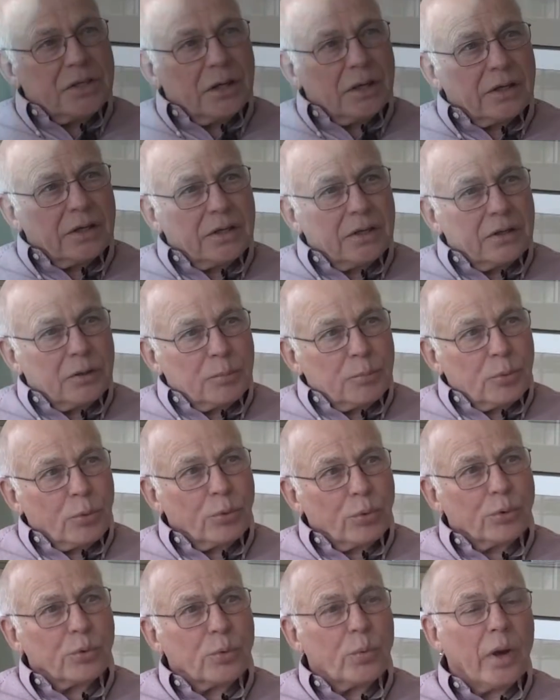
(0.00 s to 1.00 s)
done in an
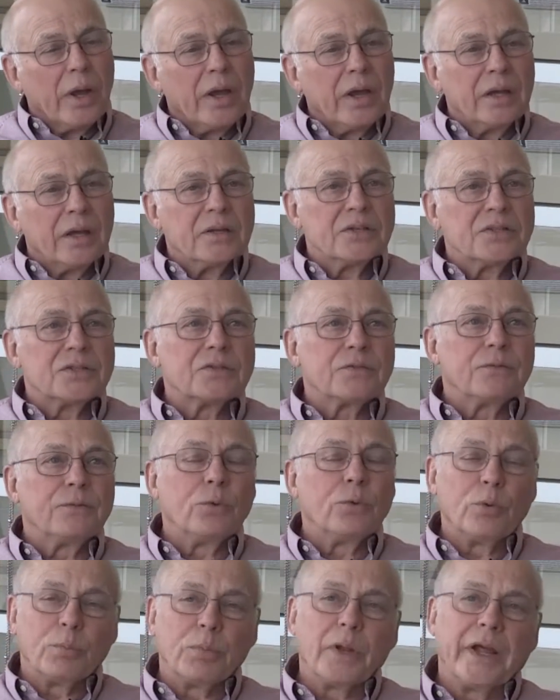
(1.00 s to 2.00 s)
important way is
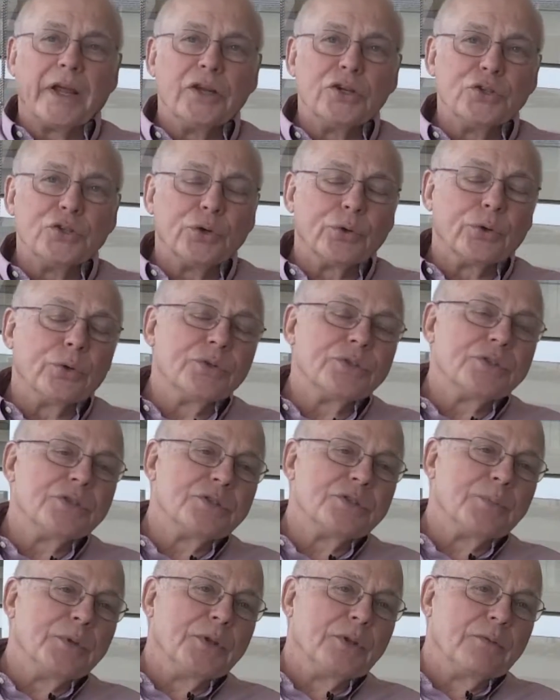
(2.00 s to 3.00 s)
for plant journals,
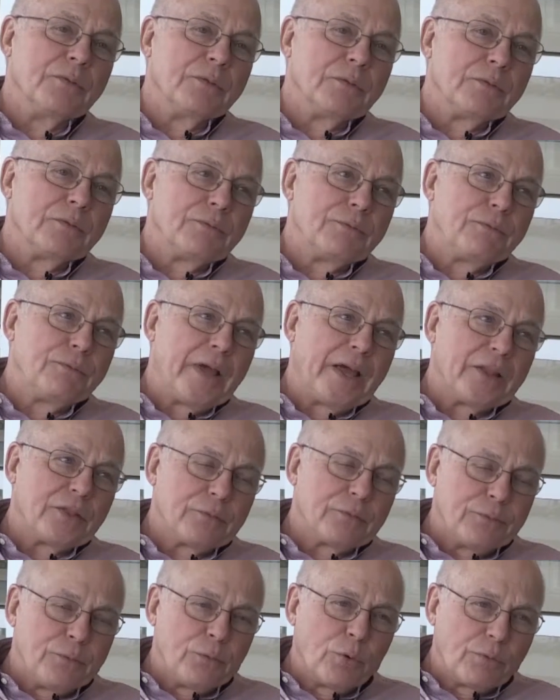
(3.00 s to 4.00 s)
it's been at
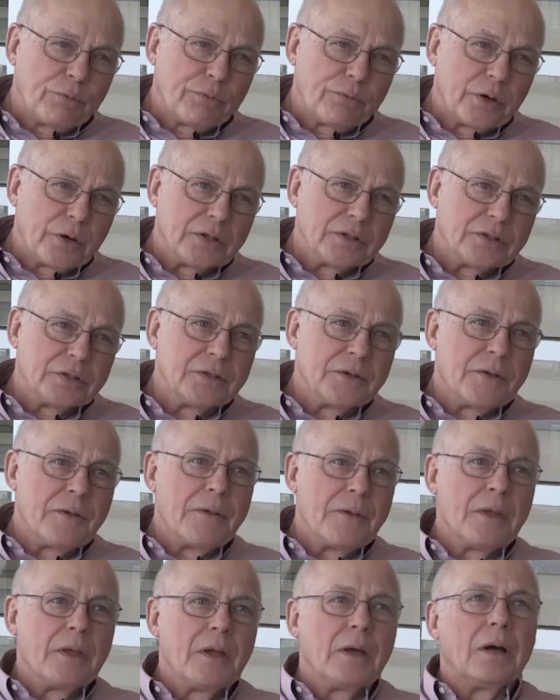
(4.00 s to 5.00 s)
the forefront
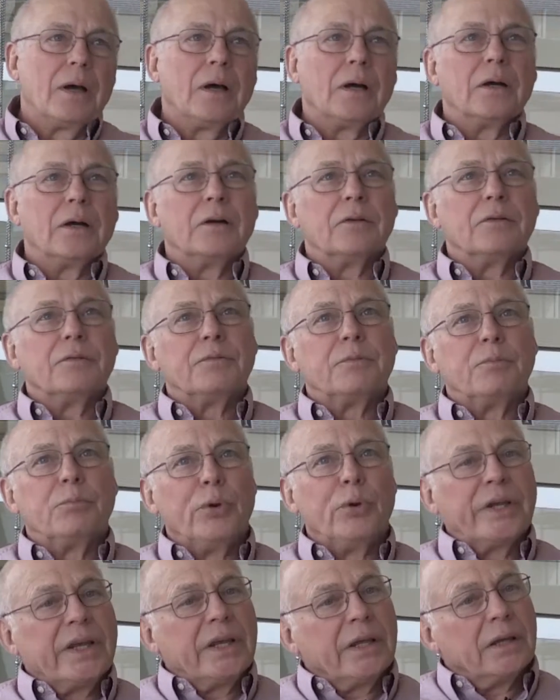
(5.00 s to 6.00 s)
of
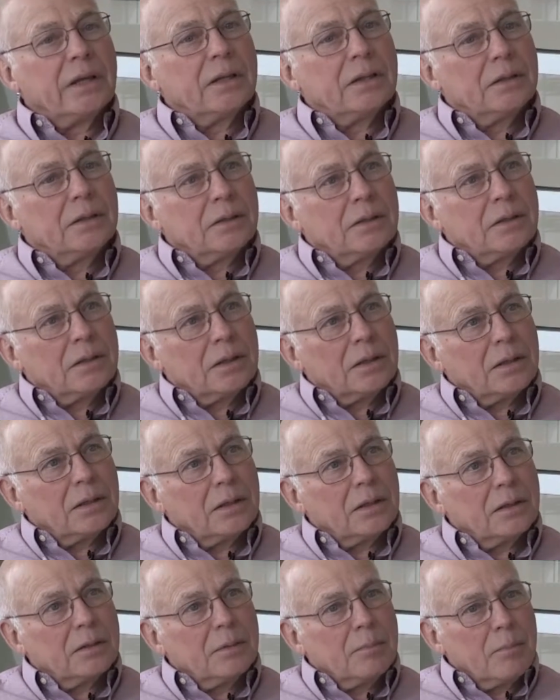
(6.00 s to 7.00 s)
bringing in
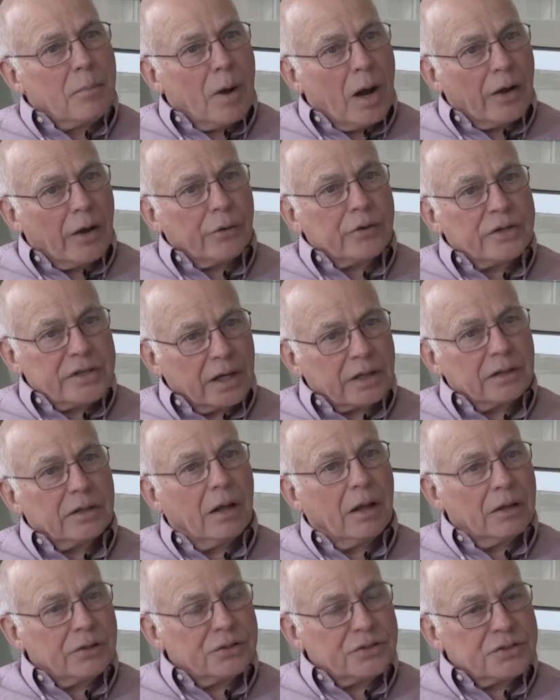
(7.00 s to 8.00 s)
modern
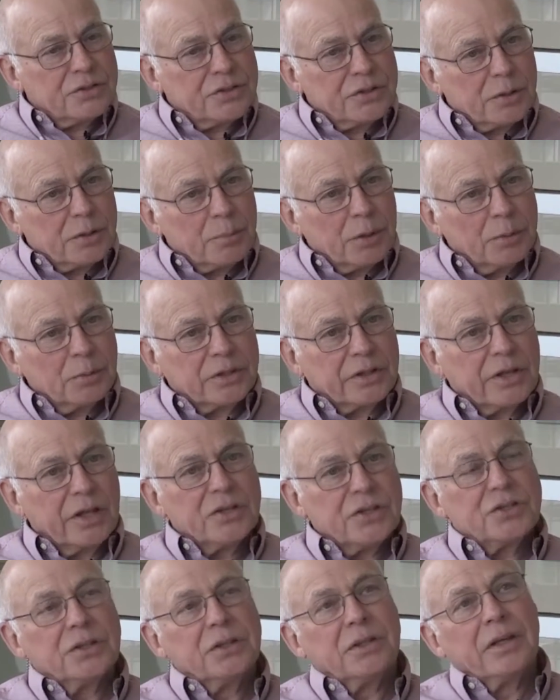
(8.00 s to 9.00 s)
technologies into
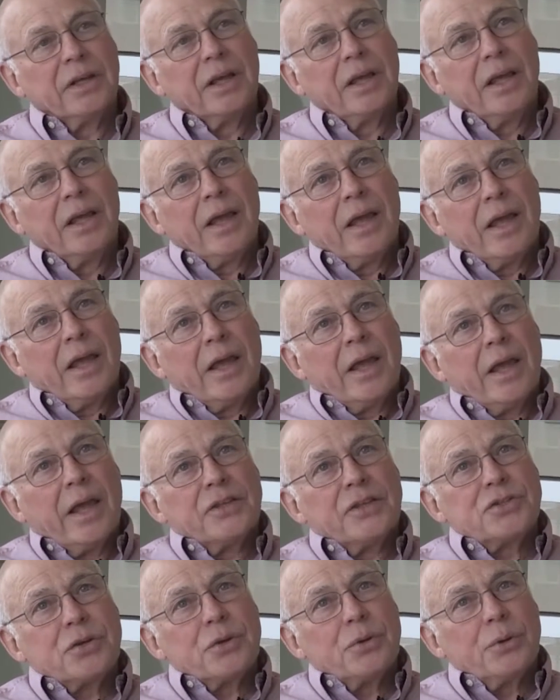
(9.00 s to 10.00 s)
publication.
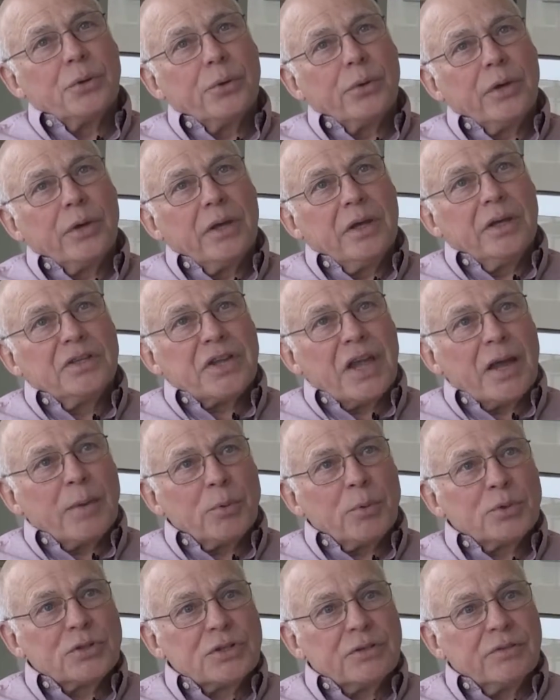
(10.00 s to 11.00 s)
And so
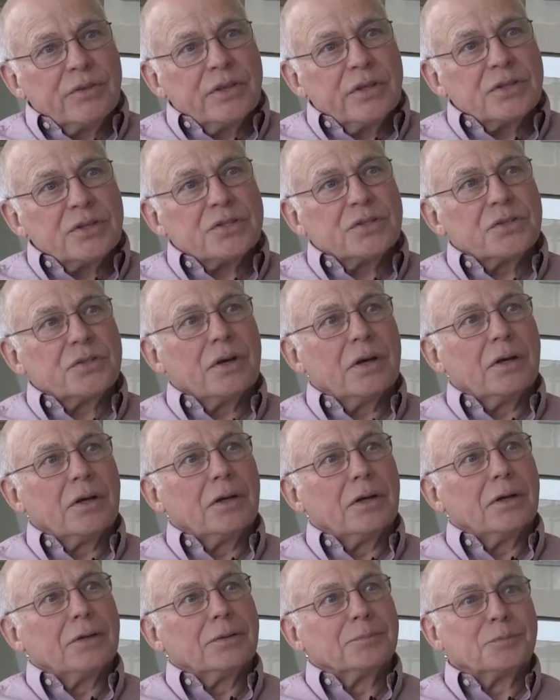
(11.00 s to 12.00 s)
examples of this
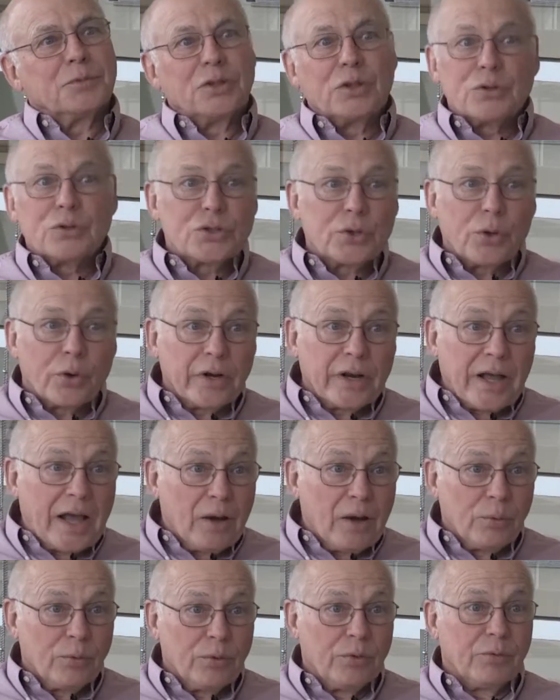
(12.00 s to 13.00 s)
started
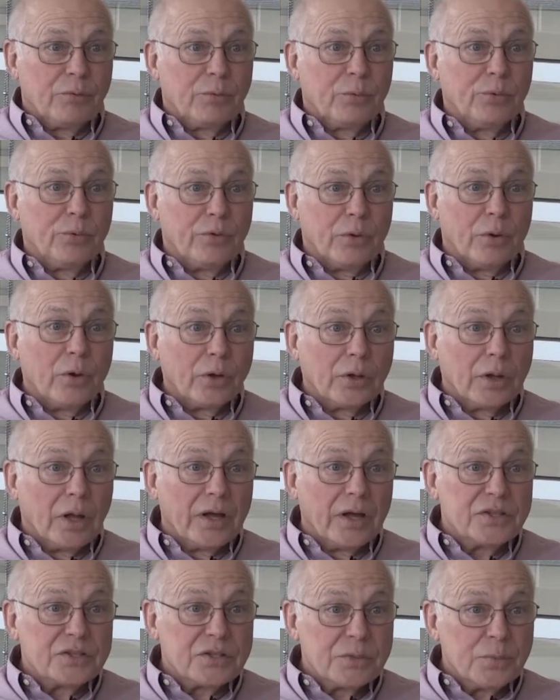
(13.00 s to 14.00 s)
out with
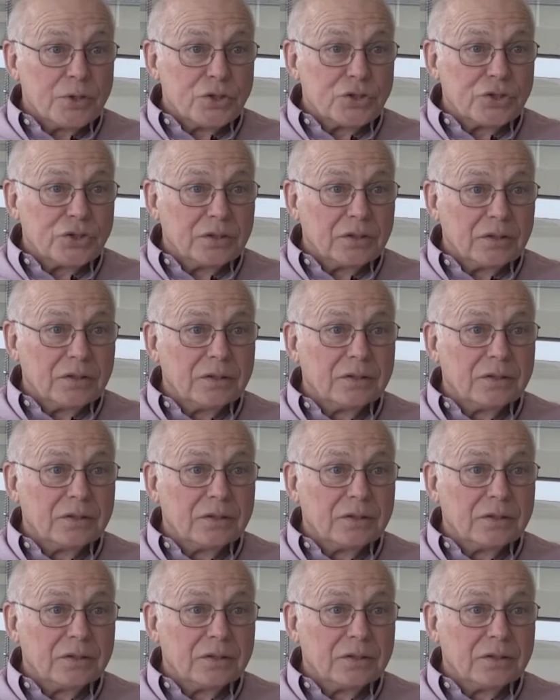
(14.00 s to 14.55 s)
online submission,